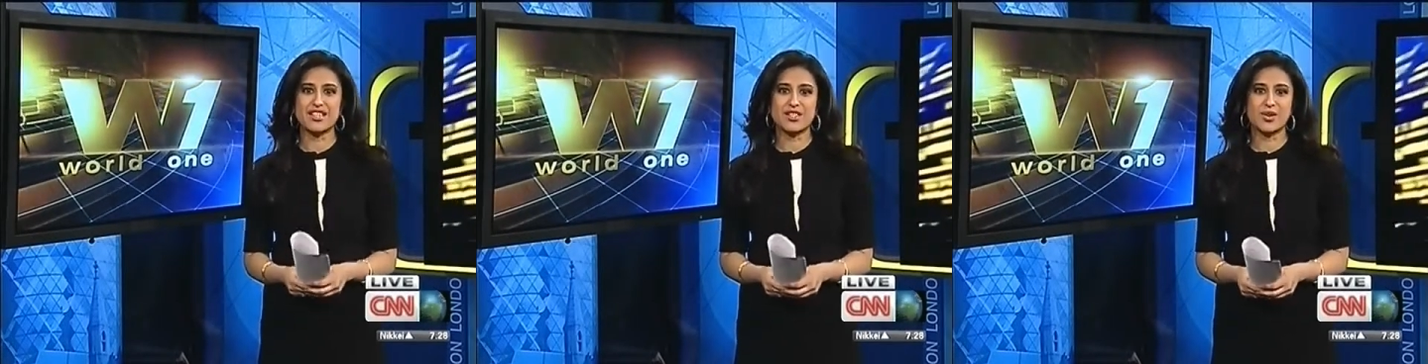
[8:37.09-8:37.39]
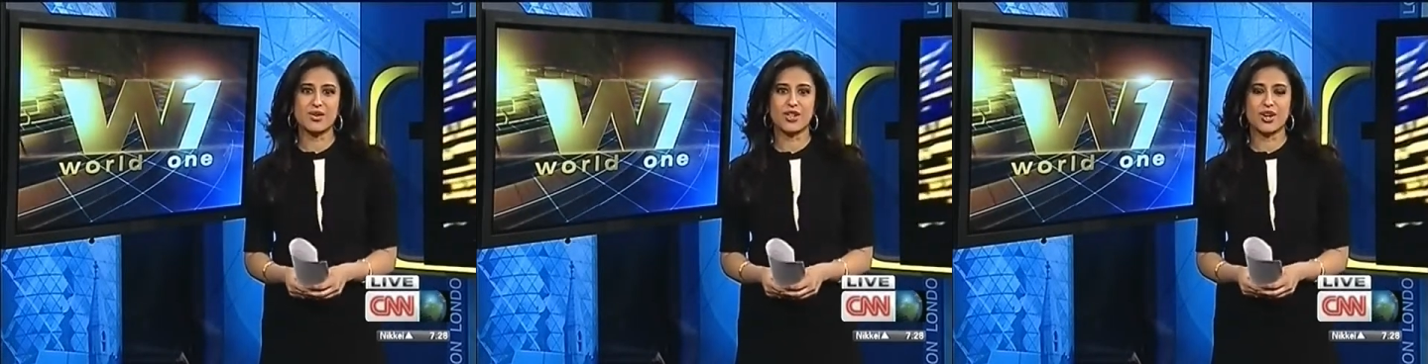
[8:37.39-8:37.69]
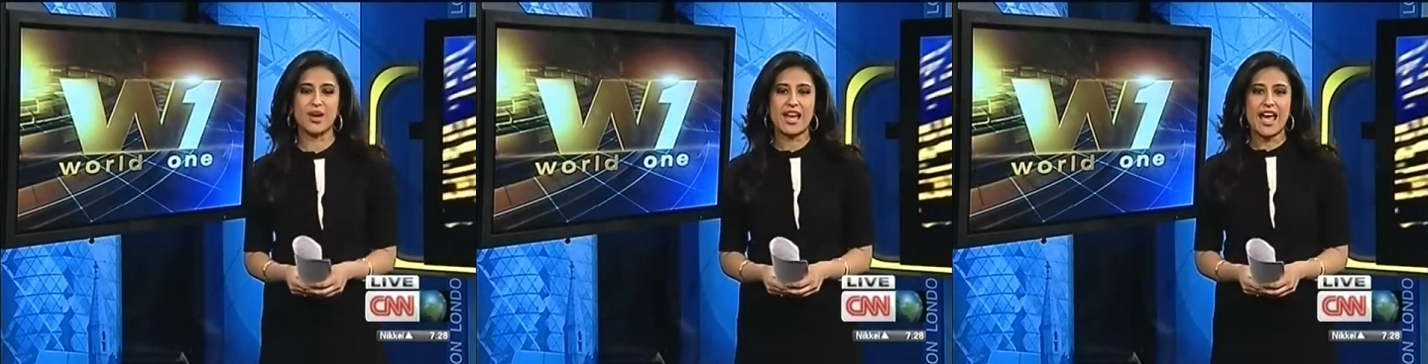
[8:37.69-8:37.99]
in
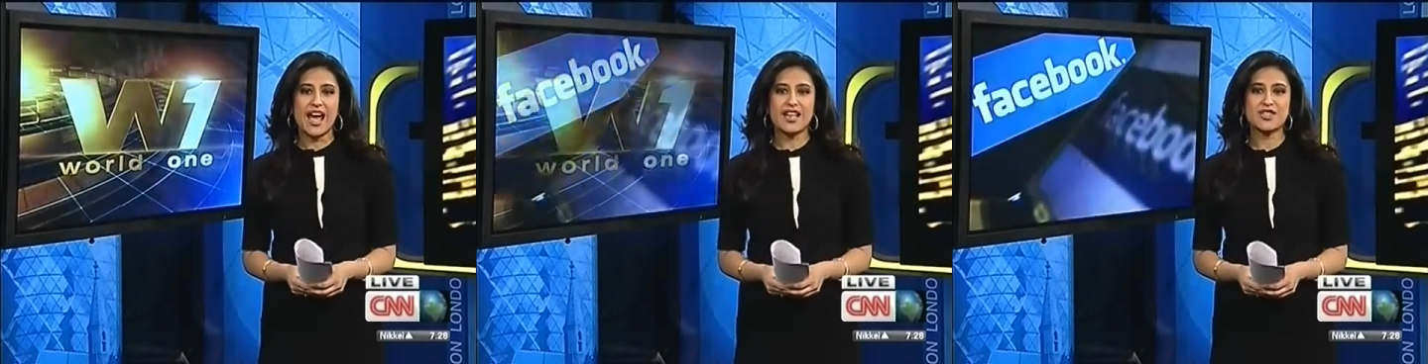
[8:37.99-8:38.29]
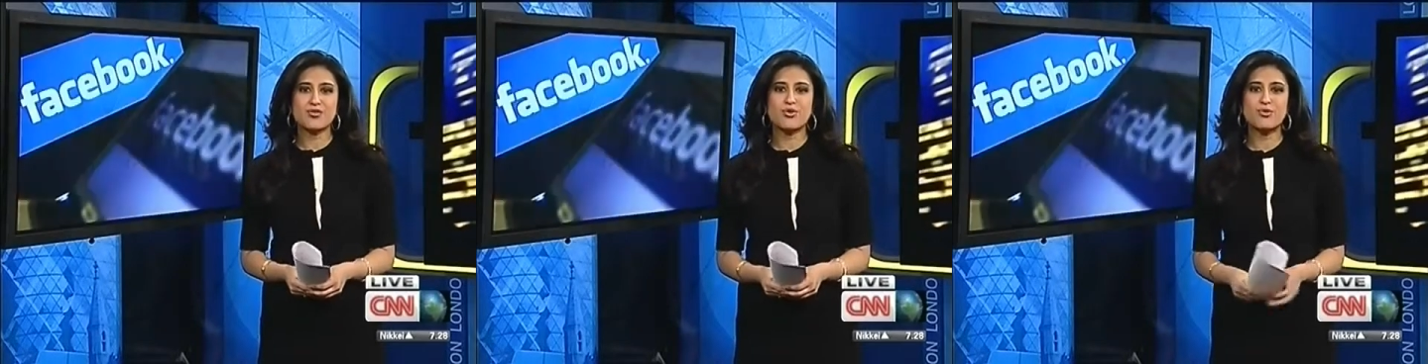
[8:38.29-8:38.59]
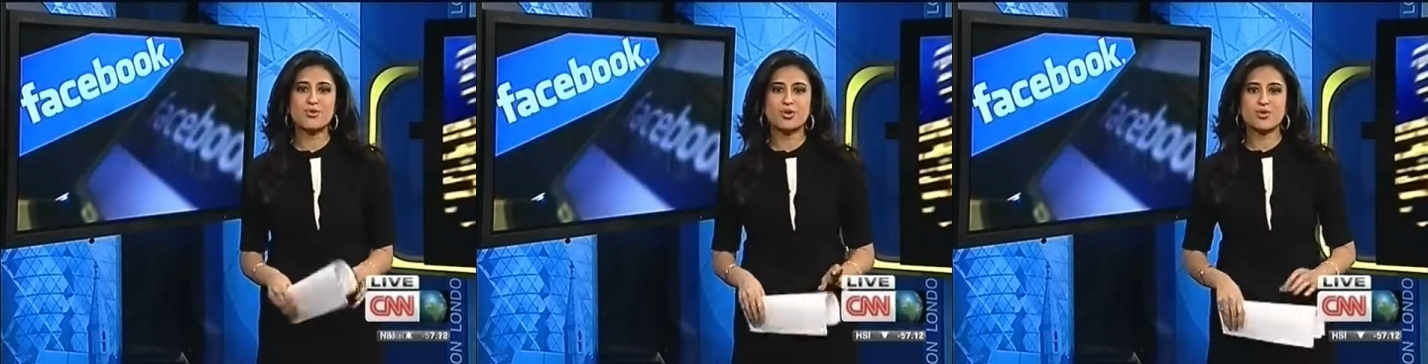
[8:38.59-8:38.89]
Tokyo. As the
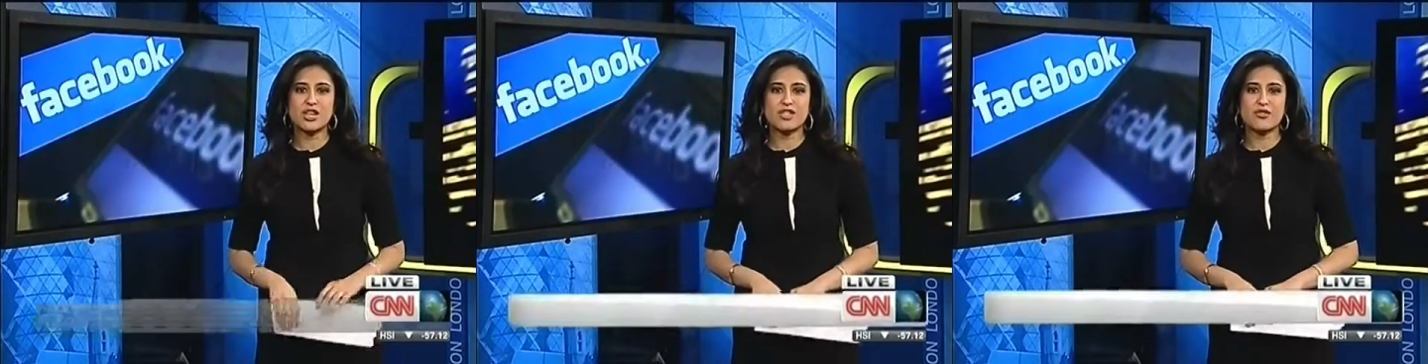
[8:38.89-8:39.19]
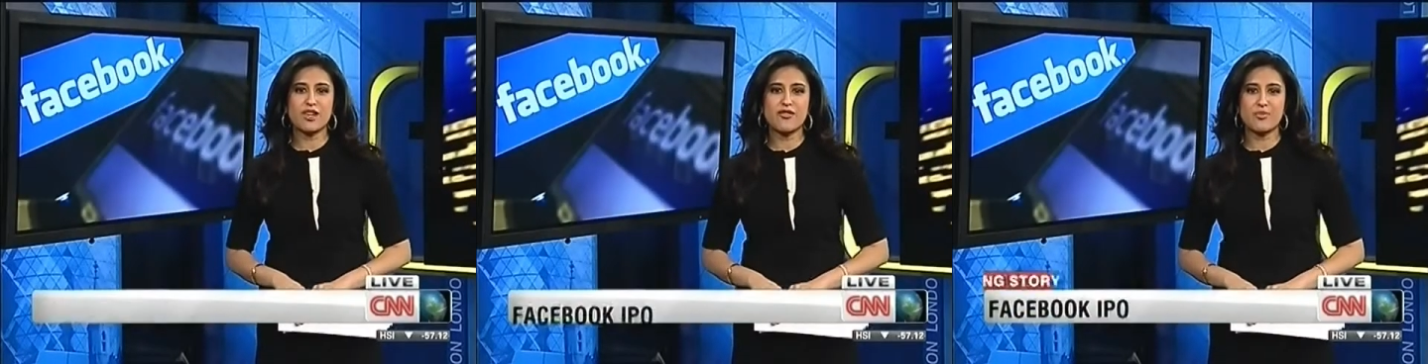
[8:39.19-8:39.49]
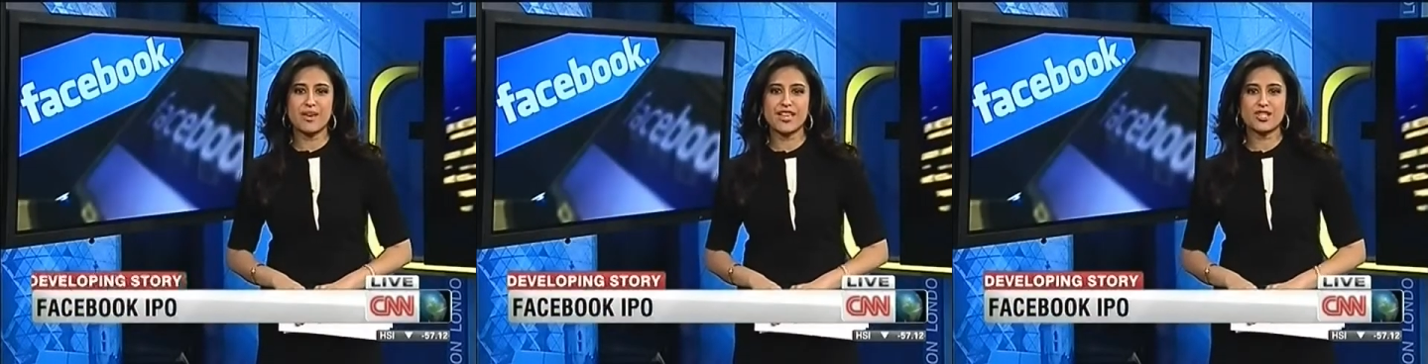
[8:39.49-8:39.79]
rumors reach
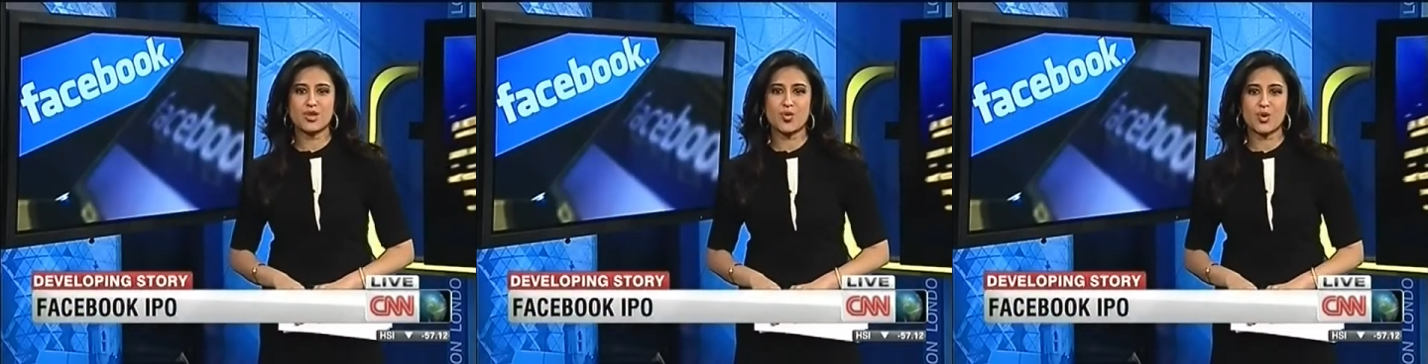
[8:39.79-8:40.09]
fever pitch,